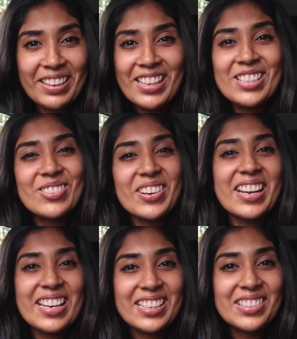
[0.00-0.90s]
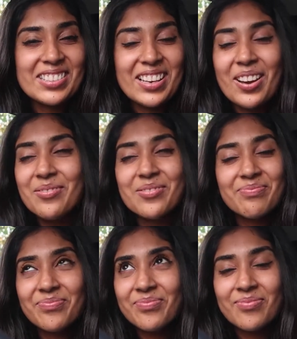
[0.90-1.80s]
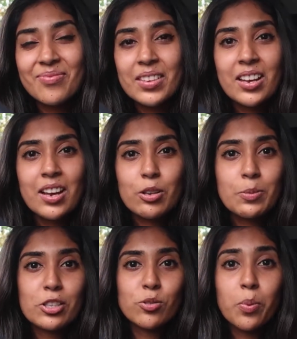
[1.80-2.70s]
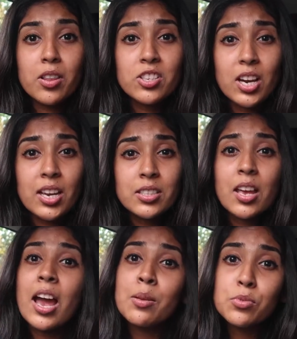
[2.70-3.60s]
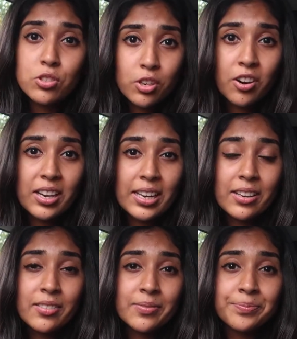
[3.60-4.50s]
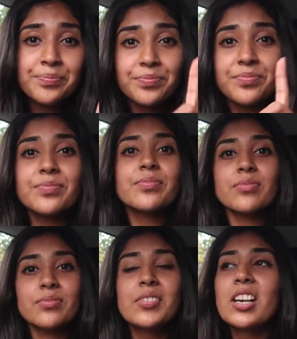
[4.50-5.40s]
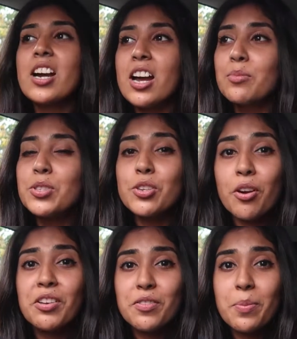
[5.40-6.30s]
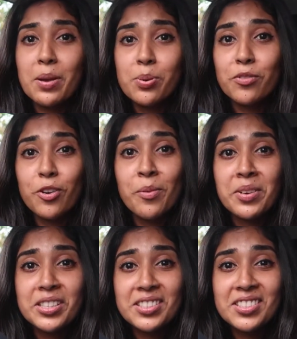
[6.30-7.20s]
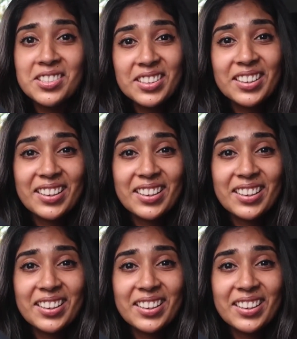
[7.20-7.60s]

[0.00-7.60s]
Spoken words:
It is what it is. I was about to apologize. I am sorry. I'm sorry for my performance.